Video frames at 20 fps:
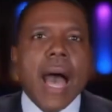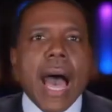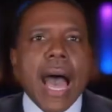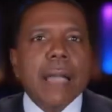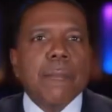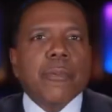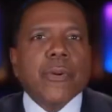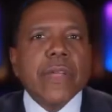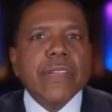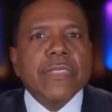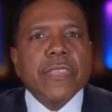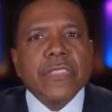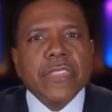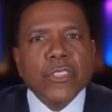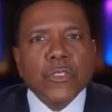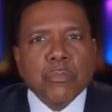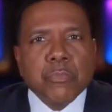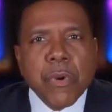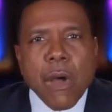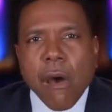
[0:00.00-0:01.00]
I pray that
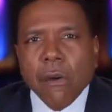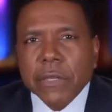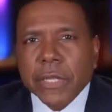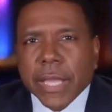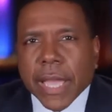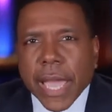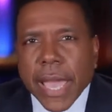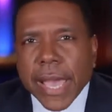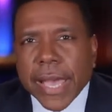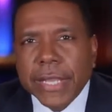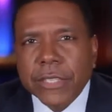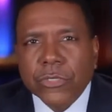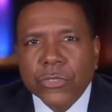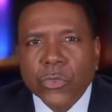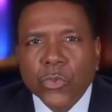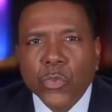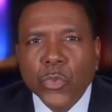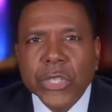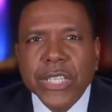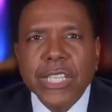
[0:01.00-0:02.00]
this broadcast
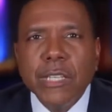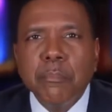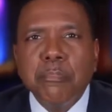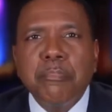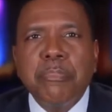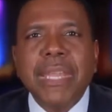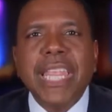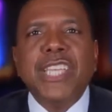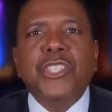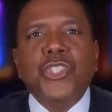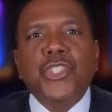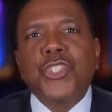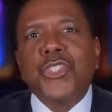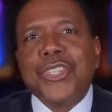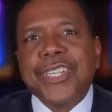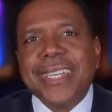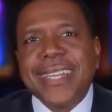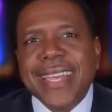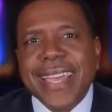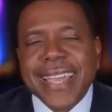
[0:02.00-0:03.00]
really blessed
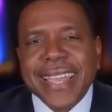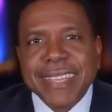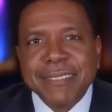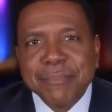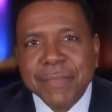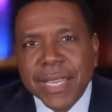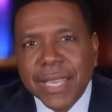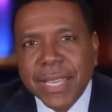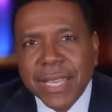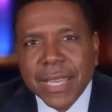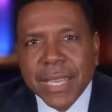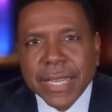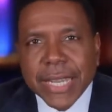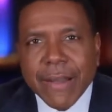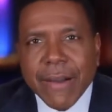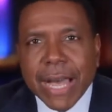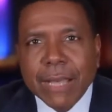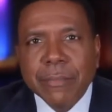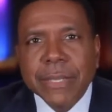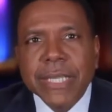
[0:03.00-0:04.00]
you today.
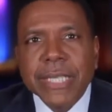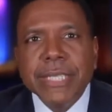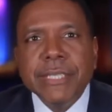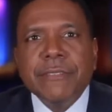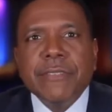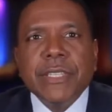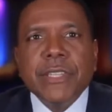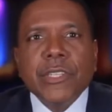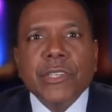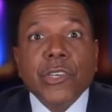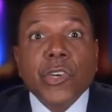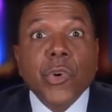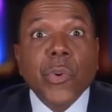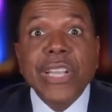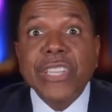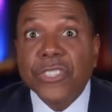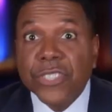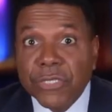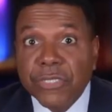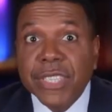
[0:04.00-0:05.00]
Now, I believe in the
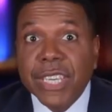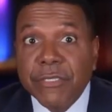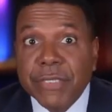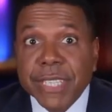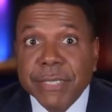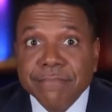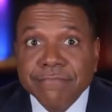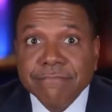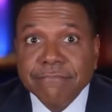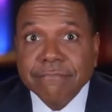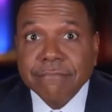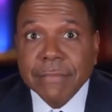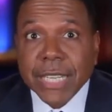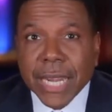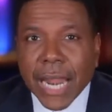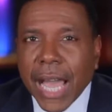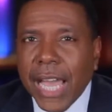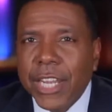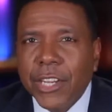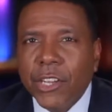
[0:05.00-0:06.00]
grace of giving.
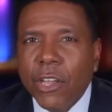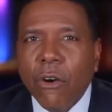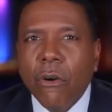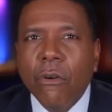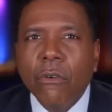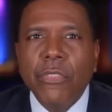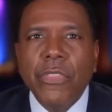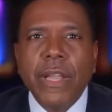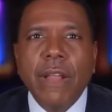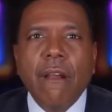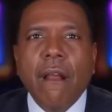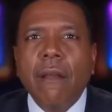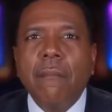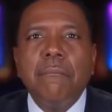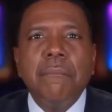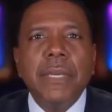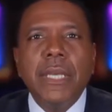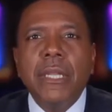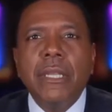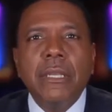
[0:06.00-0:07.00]
And I know there are
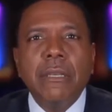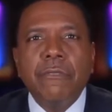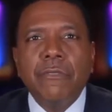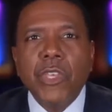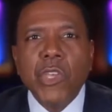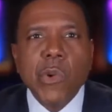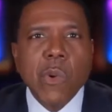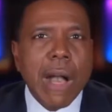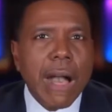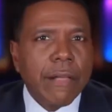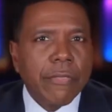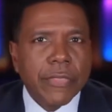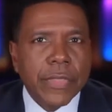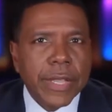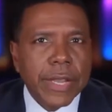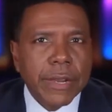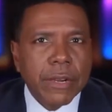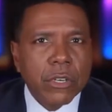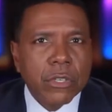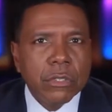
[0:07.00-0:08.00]
many of you out
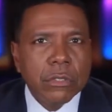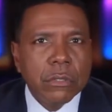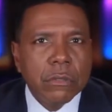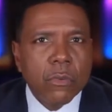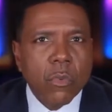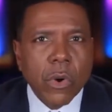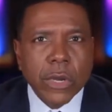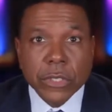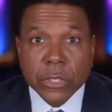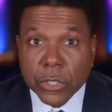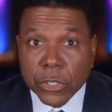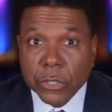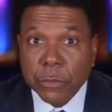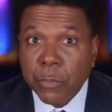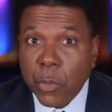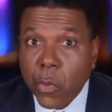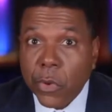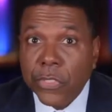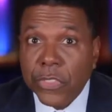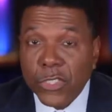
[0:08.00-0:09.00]
there who want to
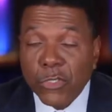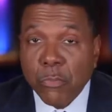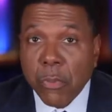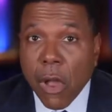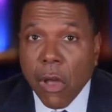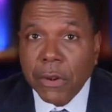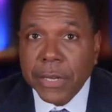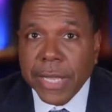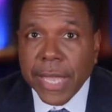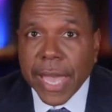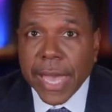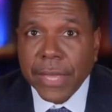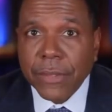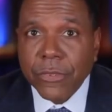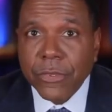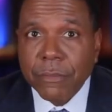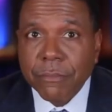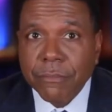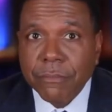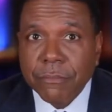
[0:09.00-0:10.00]
support this
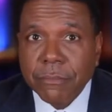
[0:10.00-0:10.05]
broadcast.